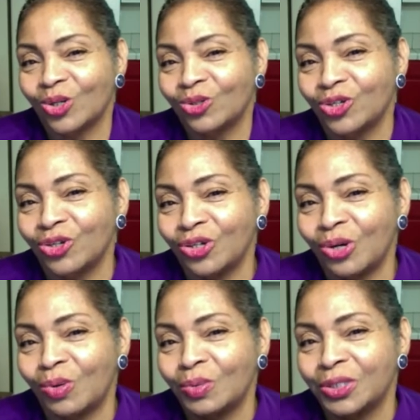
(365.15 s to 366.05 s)
Do you
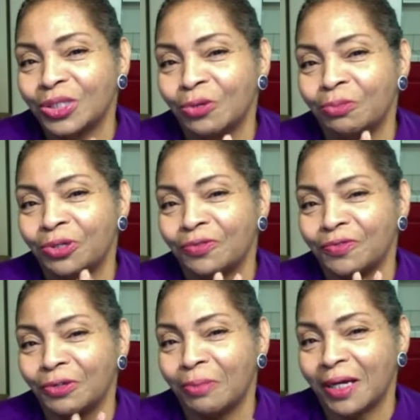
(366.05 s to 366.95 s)
know what was so
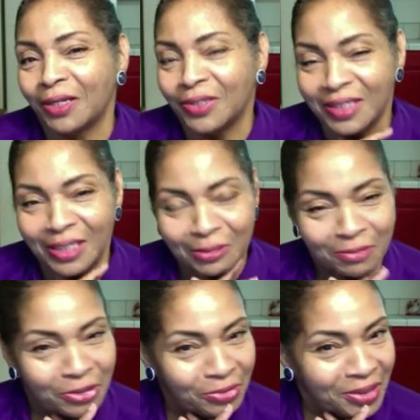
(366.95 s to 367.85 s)
beautiful about this
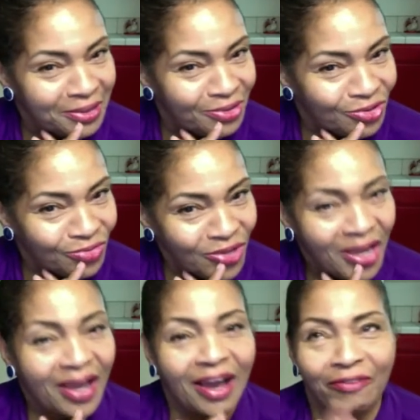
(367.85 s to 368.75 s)
experience?
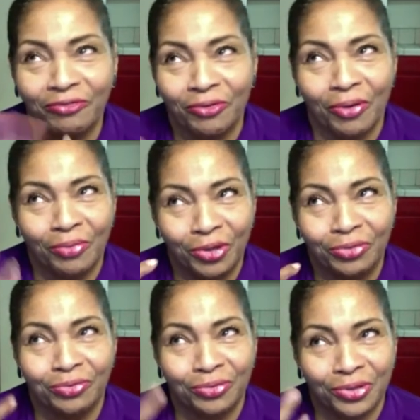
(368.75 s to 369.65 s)
after I went
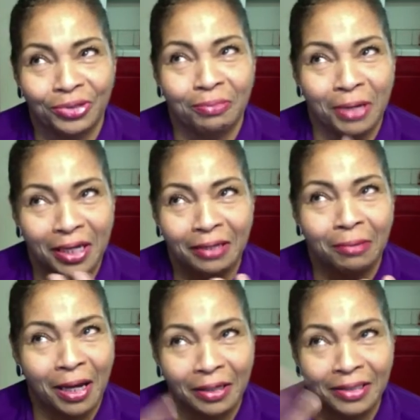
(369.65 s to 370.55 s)
through the debate
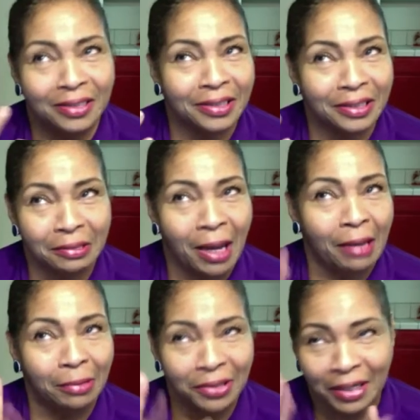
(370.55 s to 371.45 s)
about is it in the
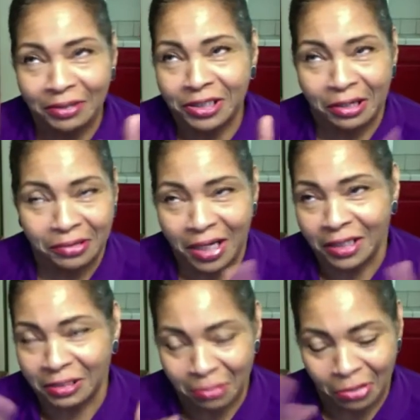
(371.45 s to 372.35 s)
Bible, thou shalt
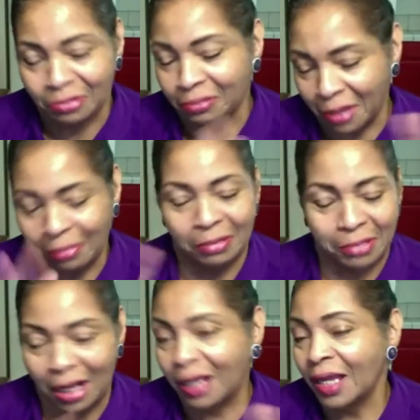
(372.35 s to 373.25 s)
not smoke, blah, blah,
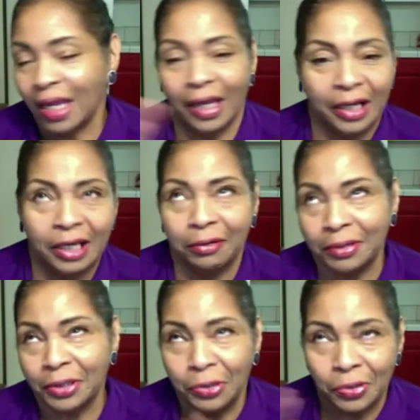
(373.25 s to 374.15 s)
blah, and
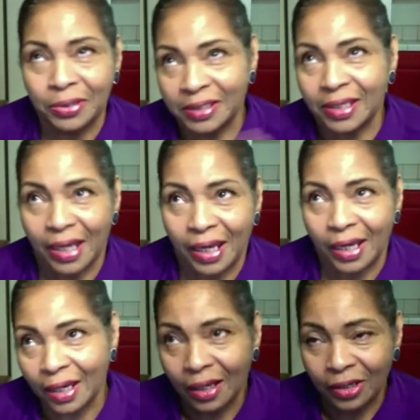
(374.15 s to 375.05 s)
hearing the Lord
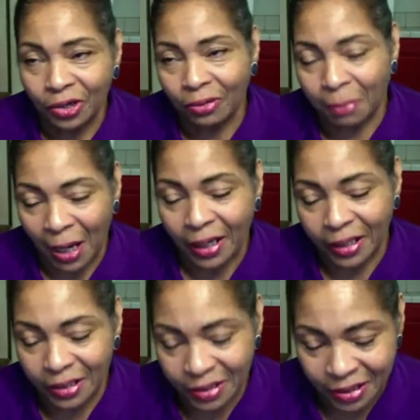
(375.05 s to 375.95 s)
say, your
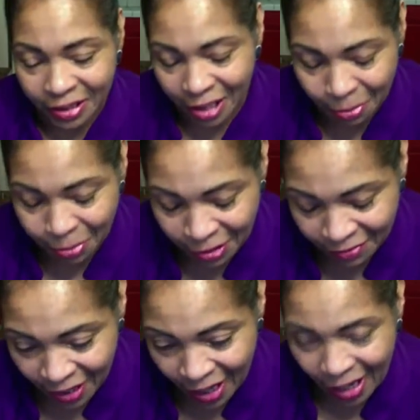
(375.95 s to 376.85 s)
body is the temple of
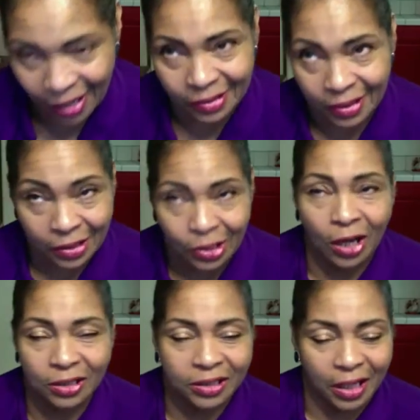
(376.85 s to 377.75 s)
God, and I
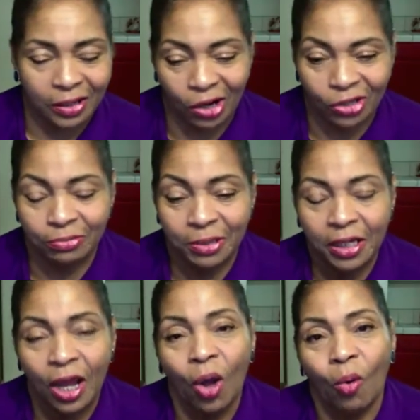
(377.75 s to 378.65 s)
lost that argument.
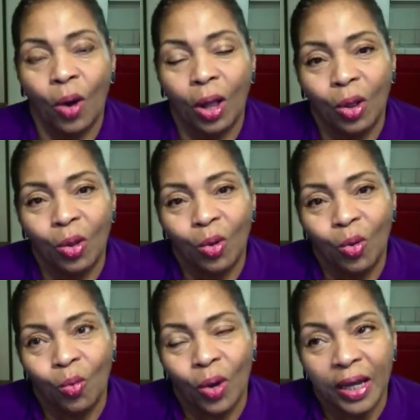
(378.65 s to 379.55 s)
Well,
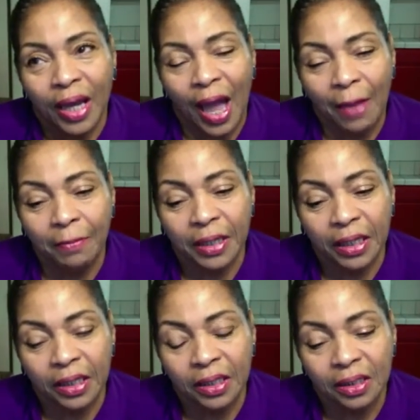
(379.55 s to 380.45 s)
what got me